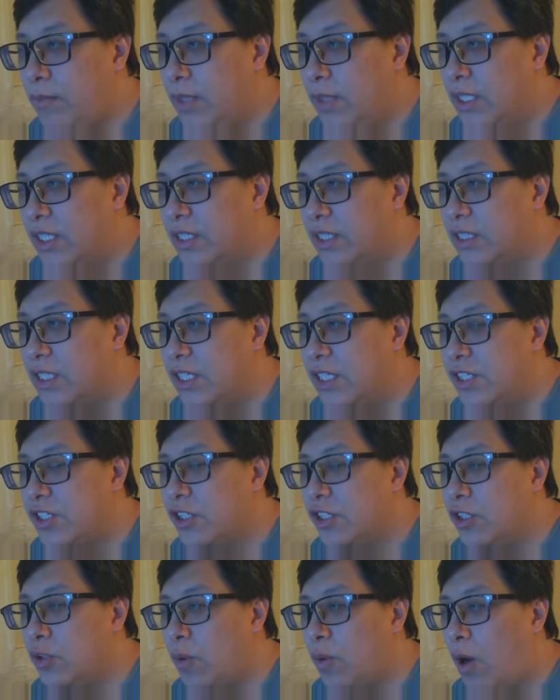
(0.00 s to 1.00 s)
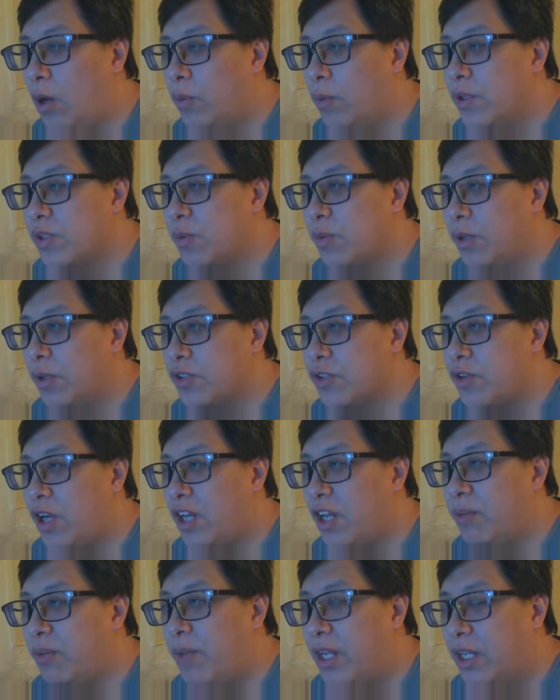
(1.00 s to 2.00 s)
In Legion, you always want to try
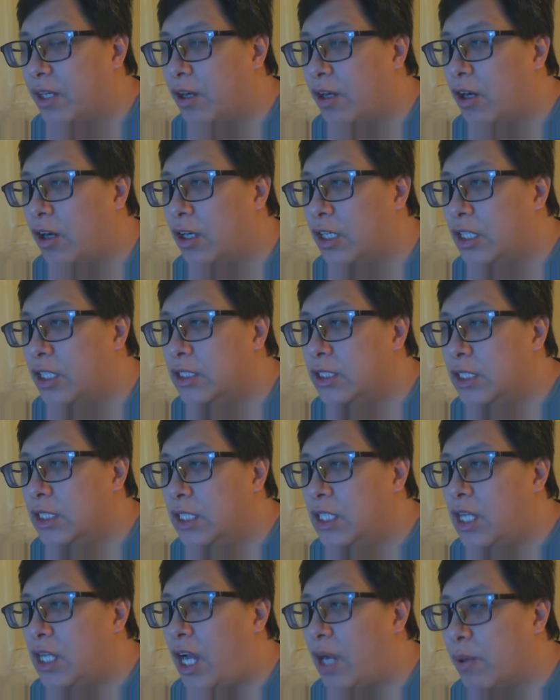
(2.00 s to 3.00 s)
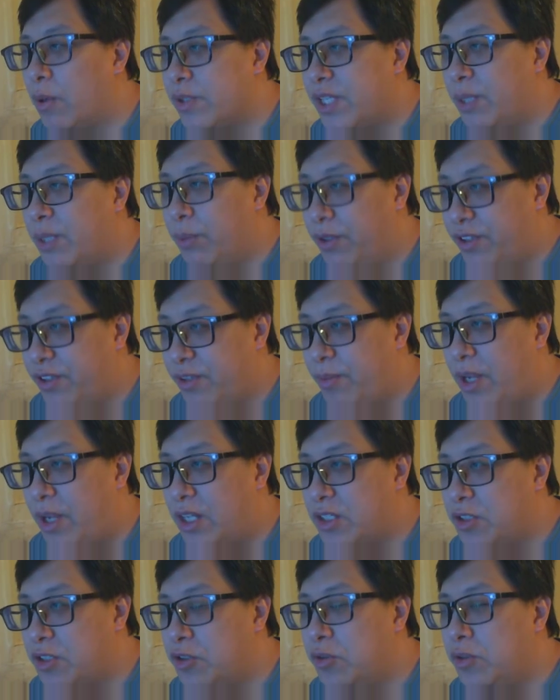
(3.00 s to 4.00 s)
and make an Ara. I was able to make
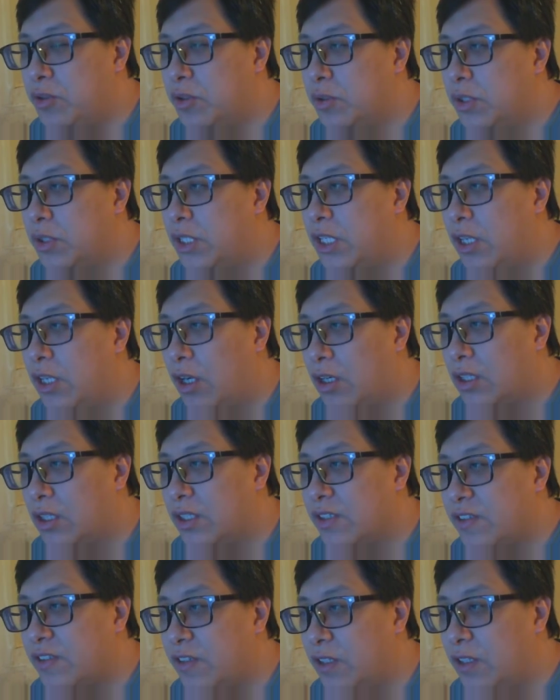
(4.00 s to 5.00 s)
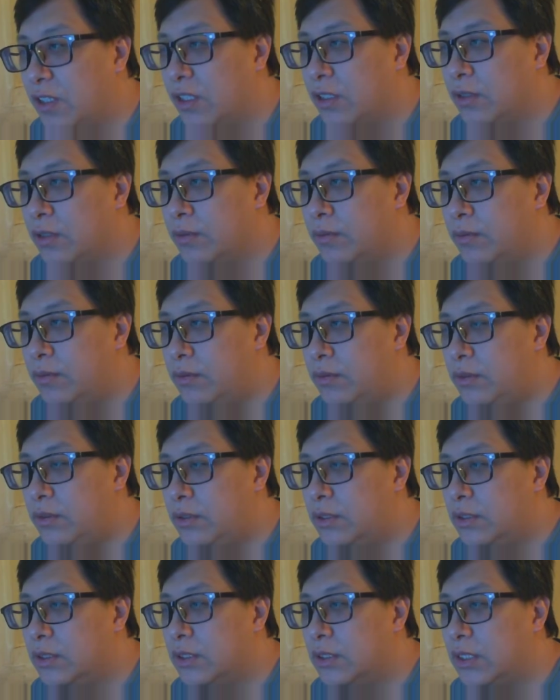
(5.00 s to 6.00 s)
2 Unity Aras here.
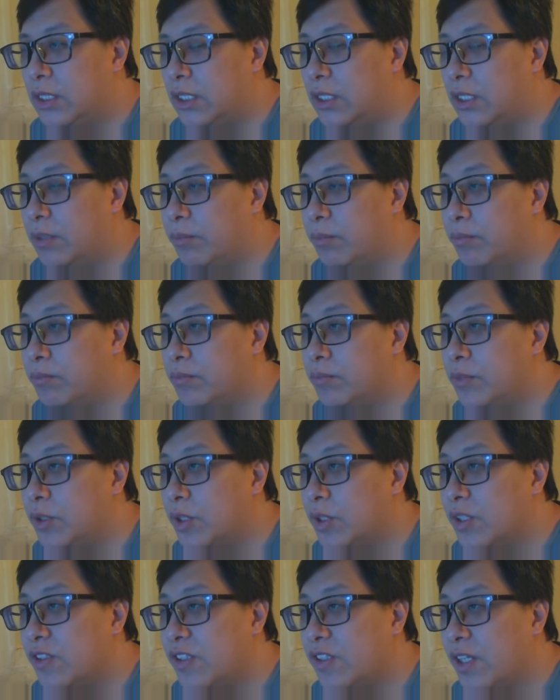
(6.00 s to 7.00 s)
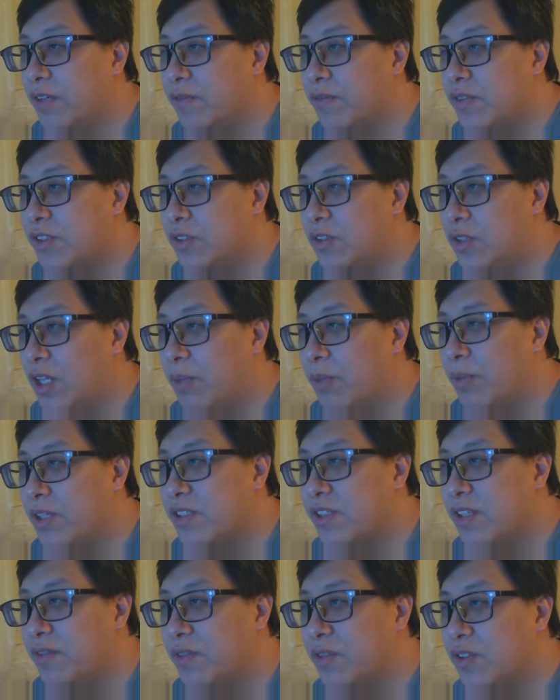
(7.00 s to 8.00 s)
You can see I've still got my
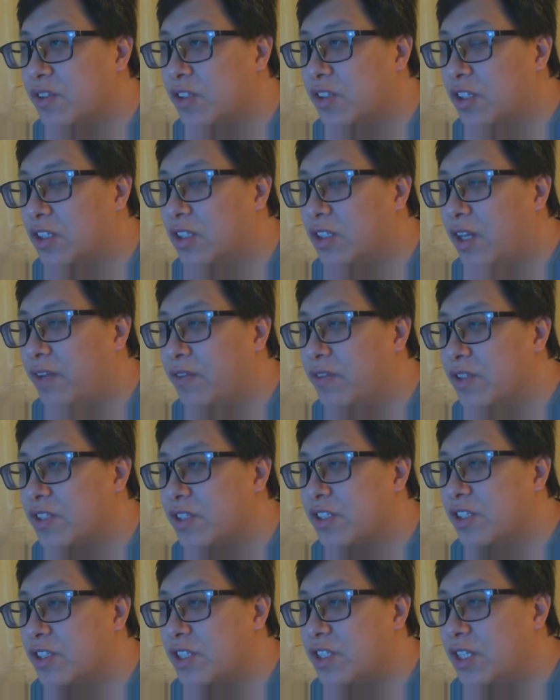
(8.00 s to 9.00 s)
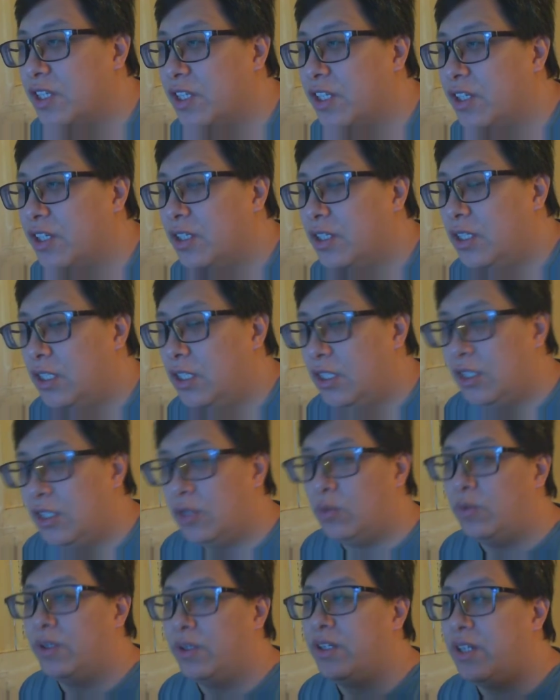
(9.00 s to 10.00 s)
7-star Heaven's Judge in there.
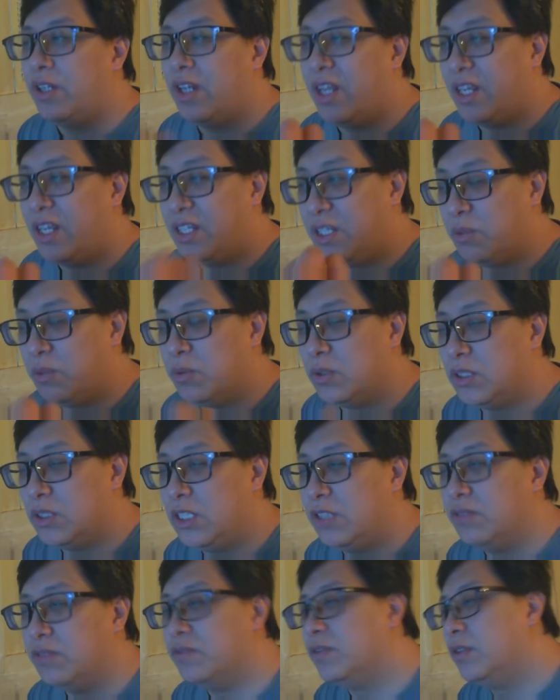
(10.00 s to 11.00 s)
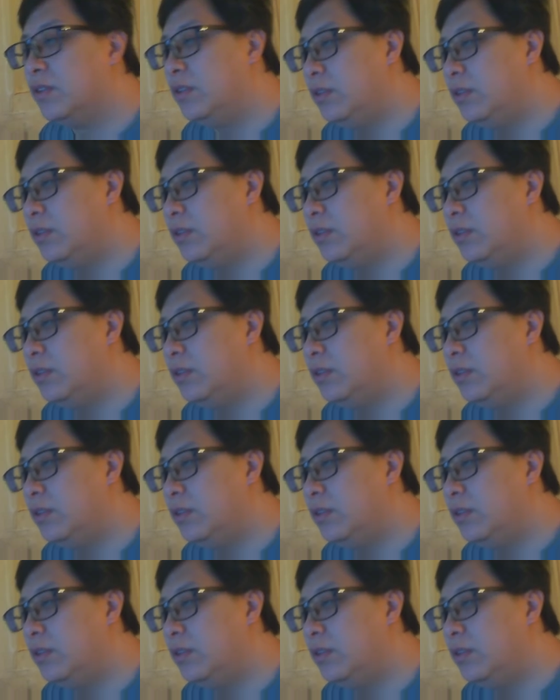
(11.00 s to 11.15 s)
One day he will leave.